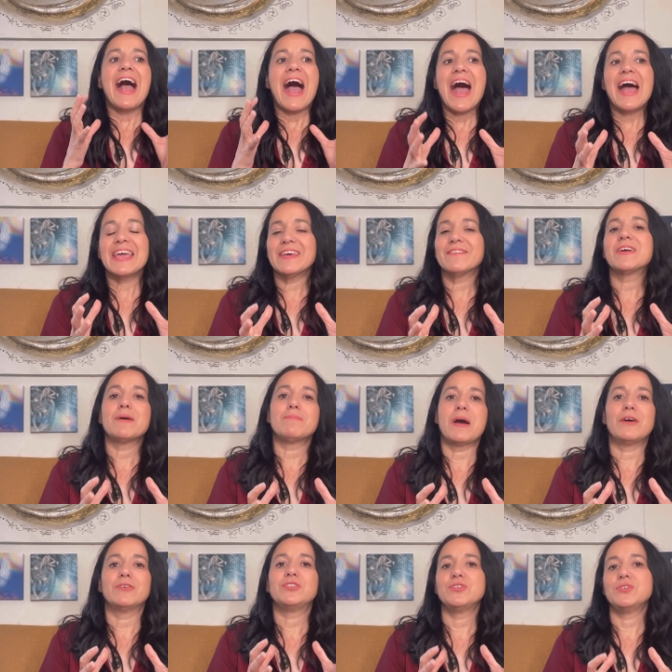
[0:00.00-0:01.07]
I have come
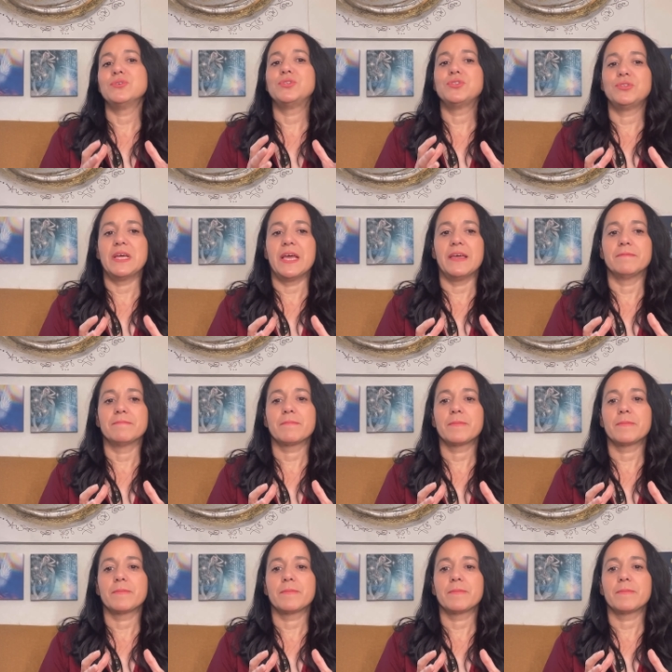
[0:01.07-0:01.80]
out to use today.